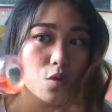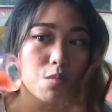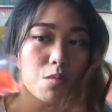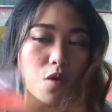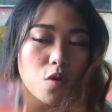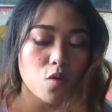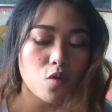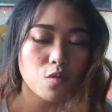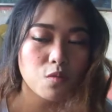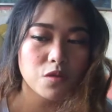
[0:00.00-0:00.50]

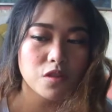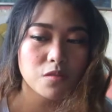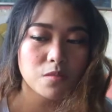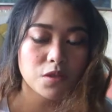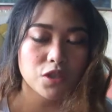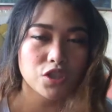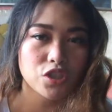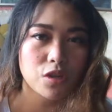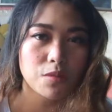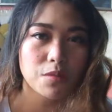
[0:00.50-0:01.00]
kung mauubos
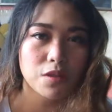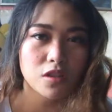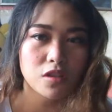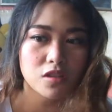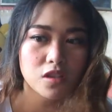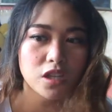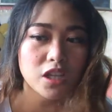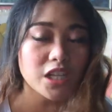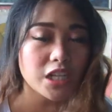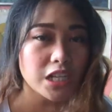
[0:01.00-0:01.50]
man siya,
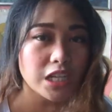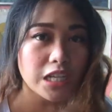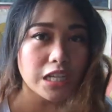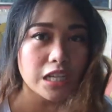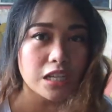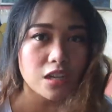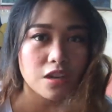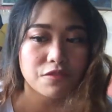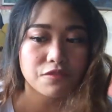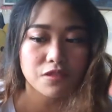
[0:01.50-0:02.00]
because I
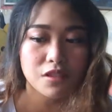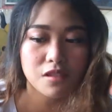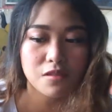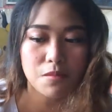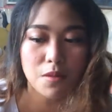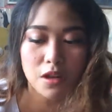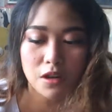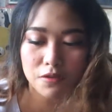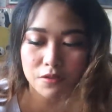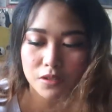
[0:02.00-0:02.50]
really love the
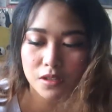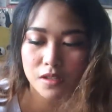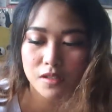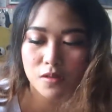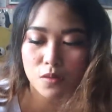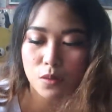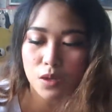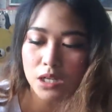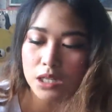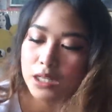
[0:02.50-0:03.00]
smell of
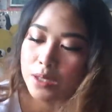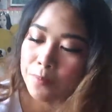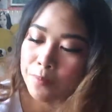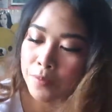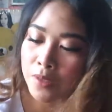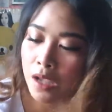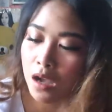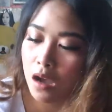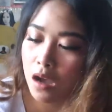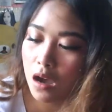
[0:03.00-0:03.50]
this one.
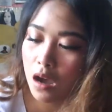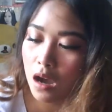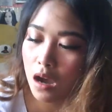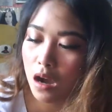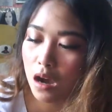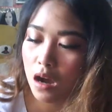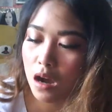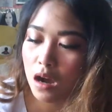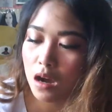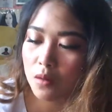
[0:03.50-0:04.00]

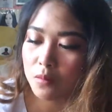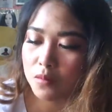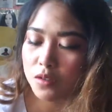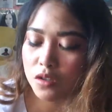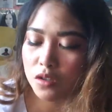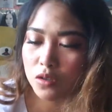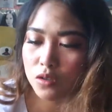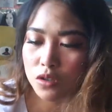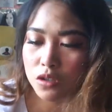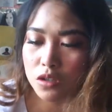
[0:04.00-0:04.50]

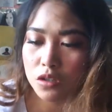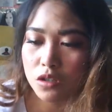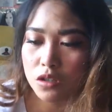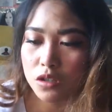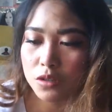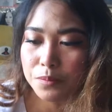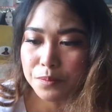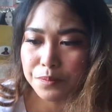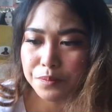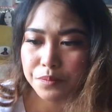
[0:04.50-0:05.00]

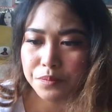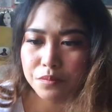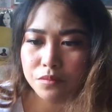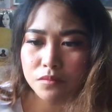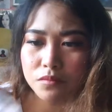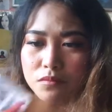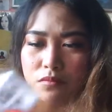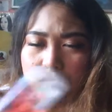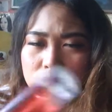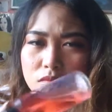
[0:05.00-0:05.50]
Siguro,
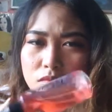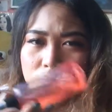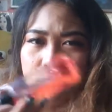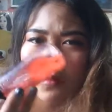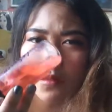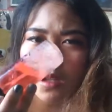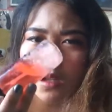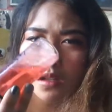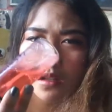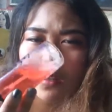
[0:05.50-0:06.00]

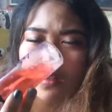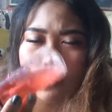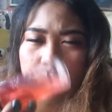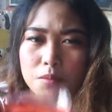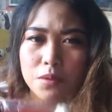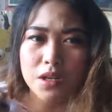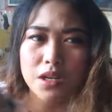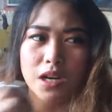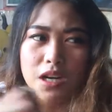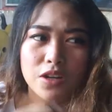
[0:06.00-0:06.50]

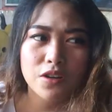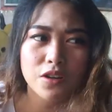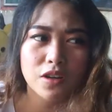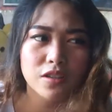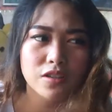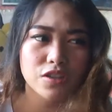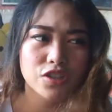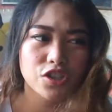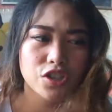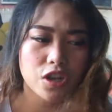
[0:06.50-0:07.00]
sobrang ano
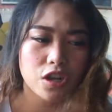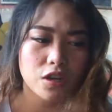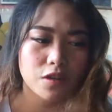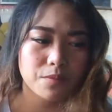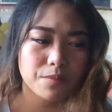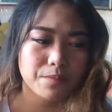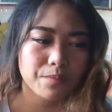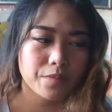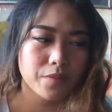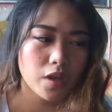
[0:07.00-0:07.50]
kasi
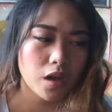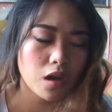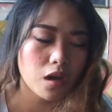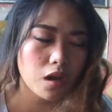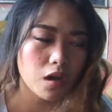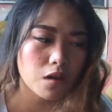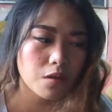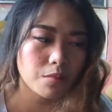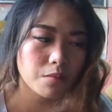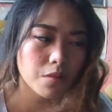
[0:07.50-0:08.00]
siya,
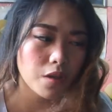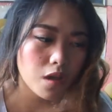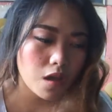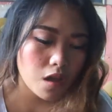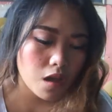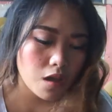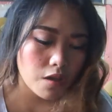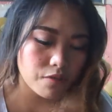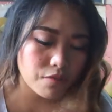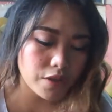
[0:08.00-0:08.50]

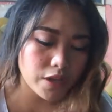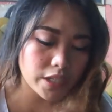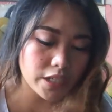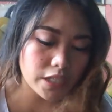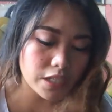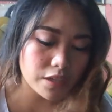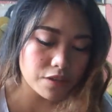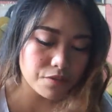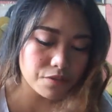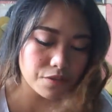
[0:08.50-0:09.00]

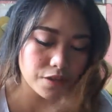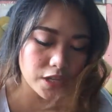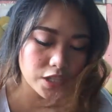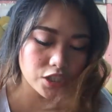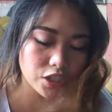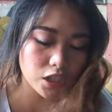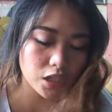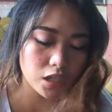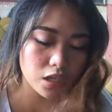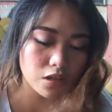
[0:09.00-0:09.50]
very
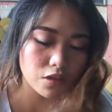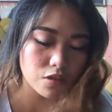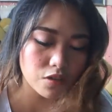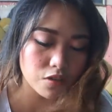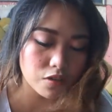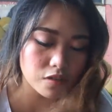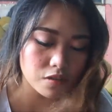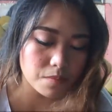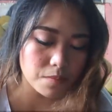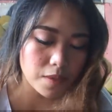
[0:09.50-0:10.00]
refreshing lang
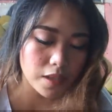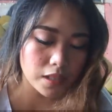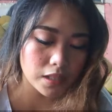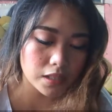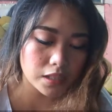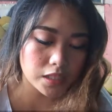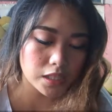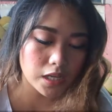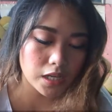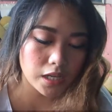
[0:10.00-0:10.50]
yung
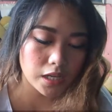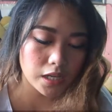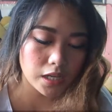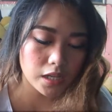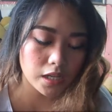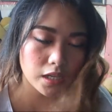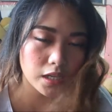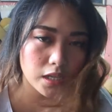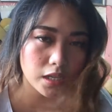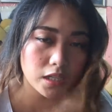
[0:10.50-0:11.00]
smell niya,
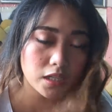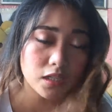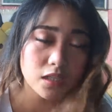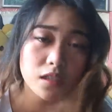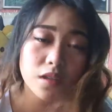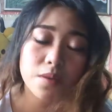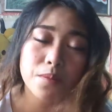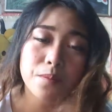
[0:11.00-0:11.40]
and